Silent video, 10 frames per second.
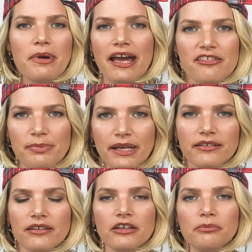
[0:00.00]
aspect
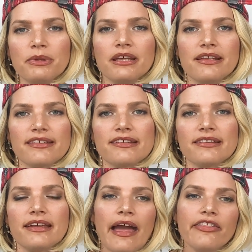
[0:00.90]
could be
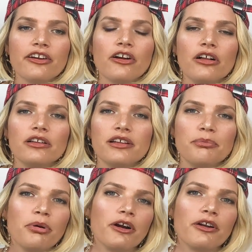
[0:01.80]
consistent, and they're all a
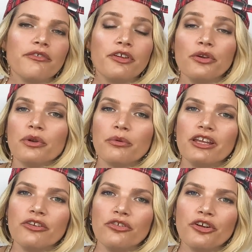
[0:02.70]
part of you and what
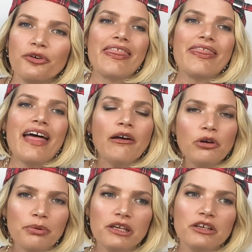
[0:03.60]
you do. That
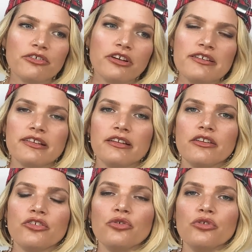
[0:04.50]
would be a good reason
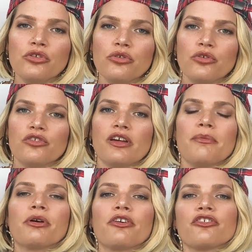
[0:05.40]
to use a
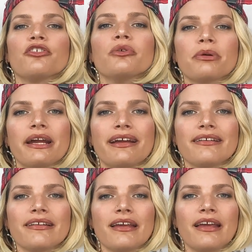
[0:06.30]
personal brand
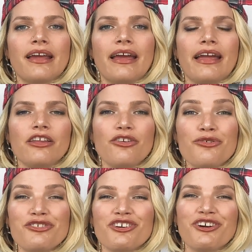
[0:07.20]
and
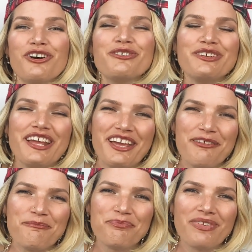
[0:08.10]
use your own
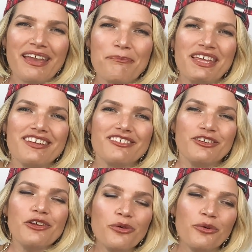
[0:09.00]
name, because
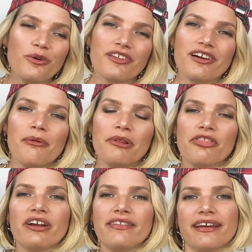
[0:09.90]
you are the common
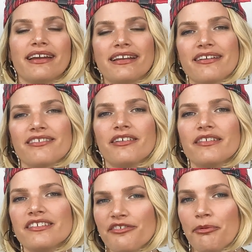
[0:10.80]
thread that connects all
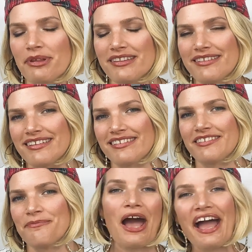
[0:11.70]
these different businesses.
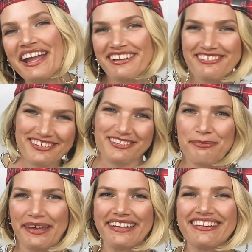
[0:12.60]
Kind of just
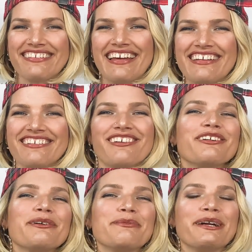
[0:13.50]
depends. That is called
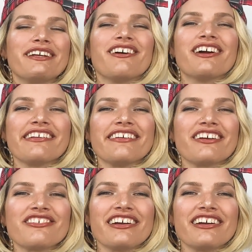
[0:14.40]
a brand architecture